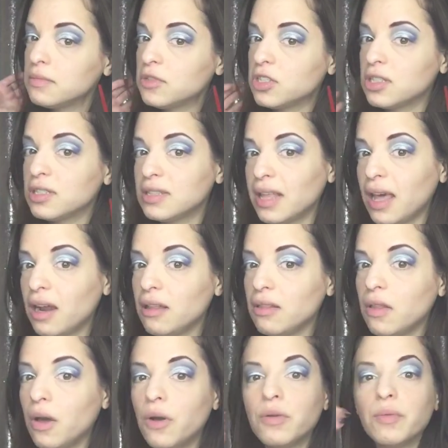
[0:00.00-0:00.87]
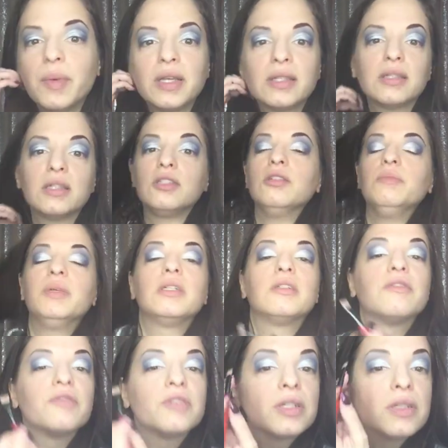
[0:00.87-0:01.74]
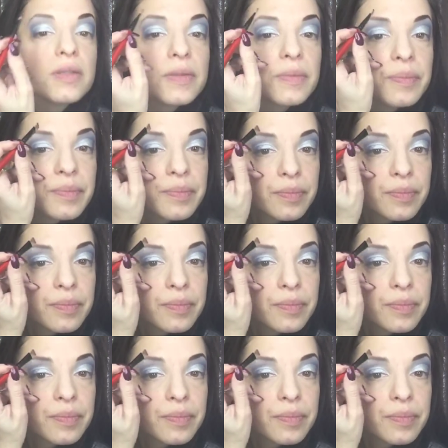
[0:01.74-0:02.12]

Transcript: just that alone makes such a big difference.